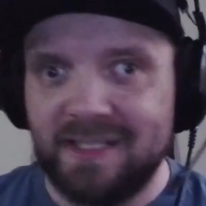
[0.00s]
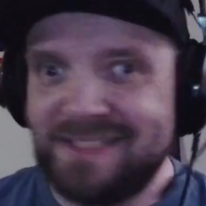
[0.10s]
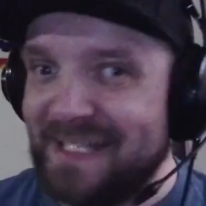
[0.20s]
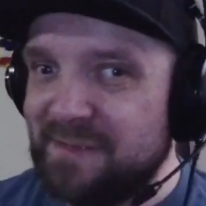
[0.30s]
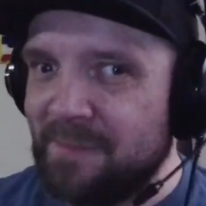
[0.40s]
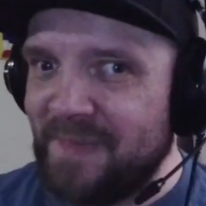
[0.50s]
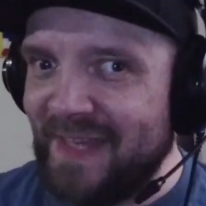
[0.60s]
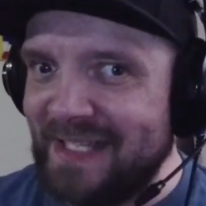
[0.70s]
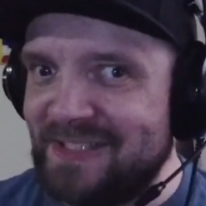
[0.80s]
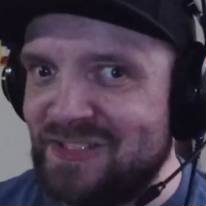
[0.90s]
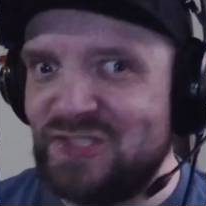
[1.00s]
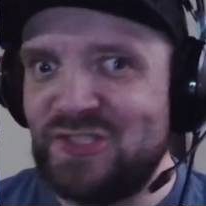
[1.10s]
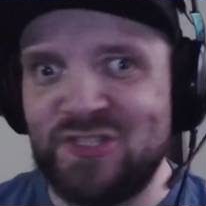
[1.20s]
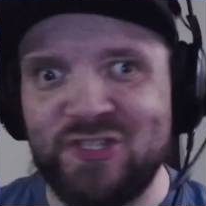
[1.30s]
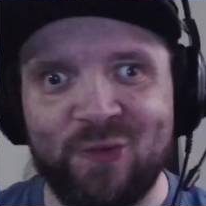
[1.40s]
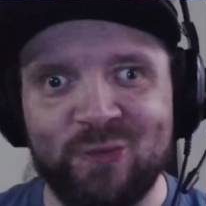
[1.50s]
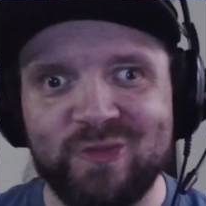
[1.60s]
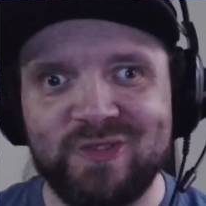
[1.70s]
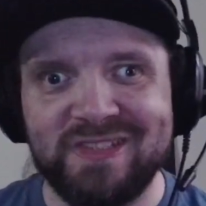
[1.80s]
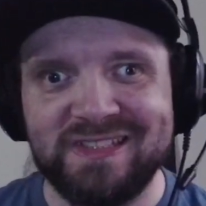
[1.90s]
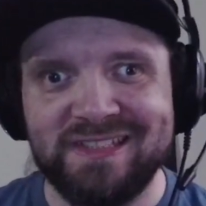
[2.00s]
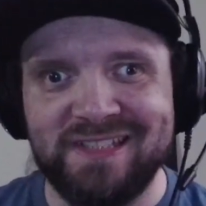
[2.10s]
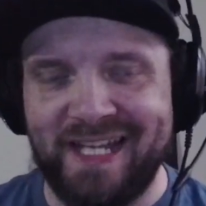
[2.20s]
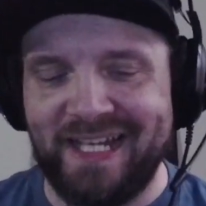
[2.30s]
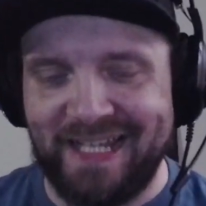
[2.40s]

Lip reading: And that's something that I don't like.